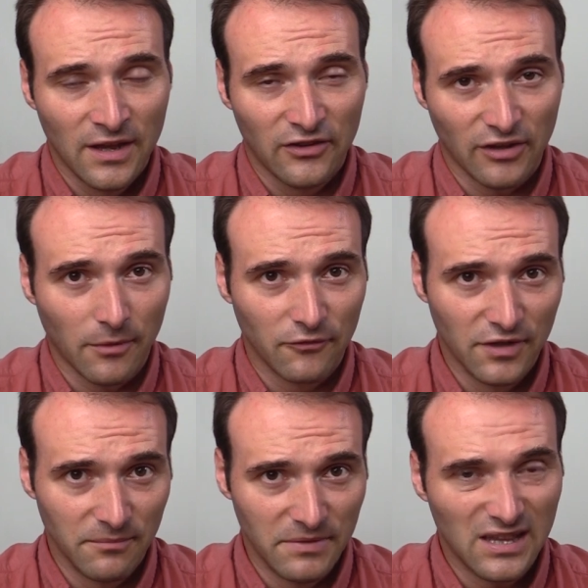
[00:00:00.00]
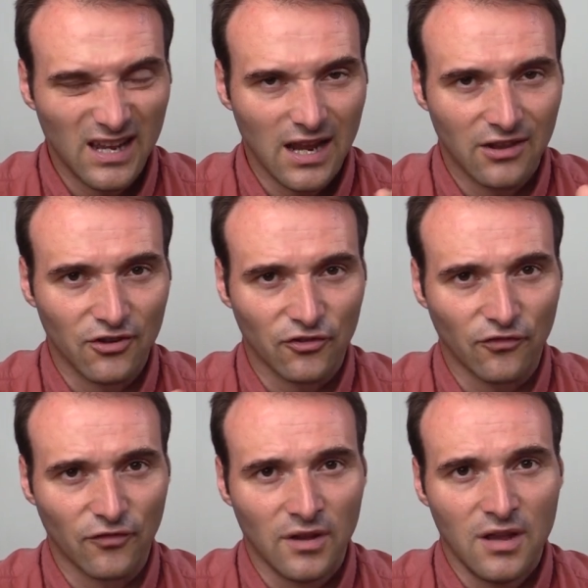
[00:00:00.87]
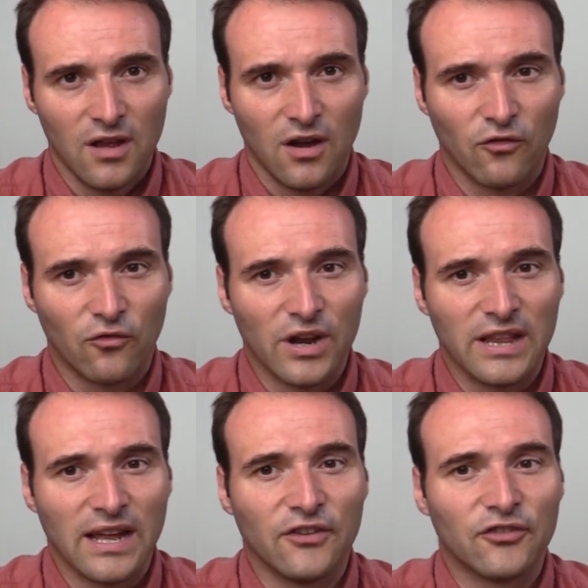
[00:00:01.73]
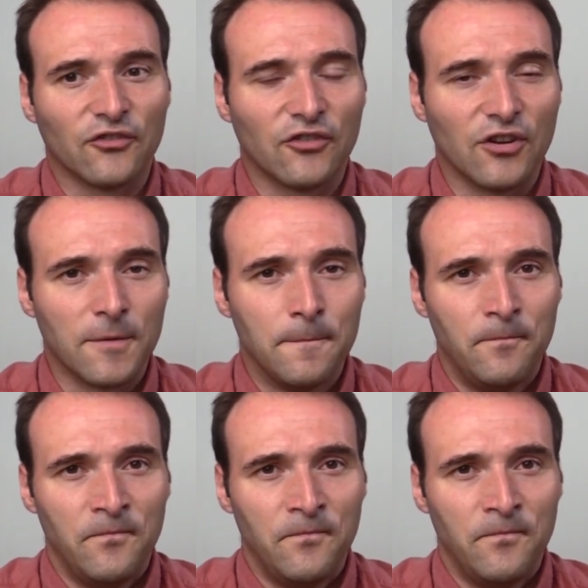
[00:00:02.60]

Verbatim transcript: some of the indicators of, of great answers here.